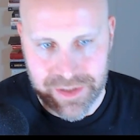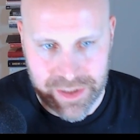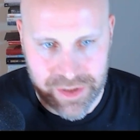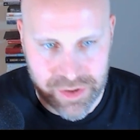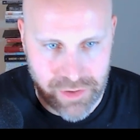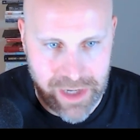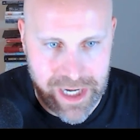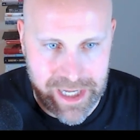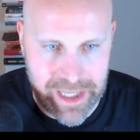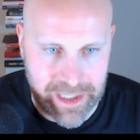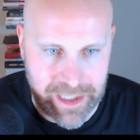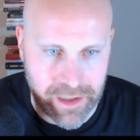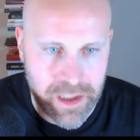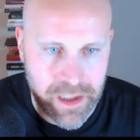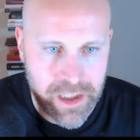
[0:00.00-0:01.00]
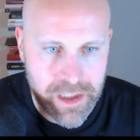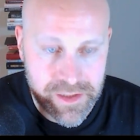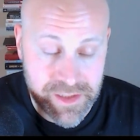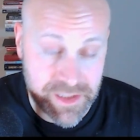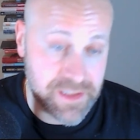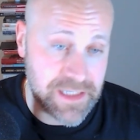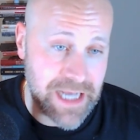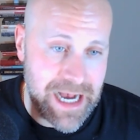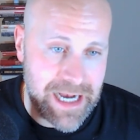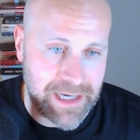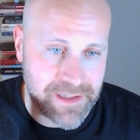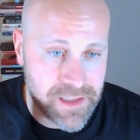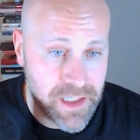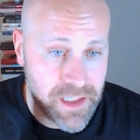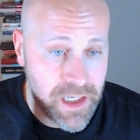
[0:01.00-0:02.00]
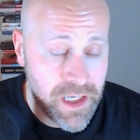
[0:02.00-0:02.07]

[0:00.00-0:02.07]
in trading stocks.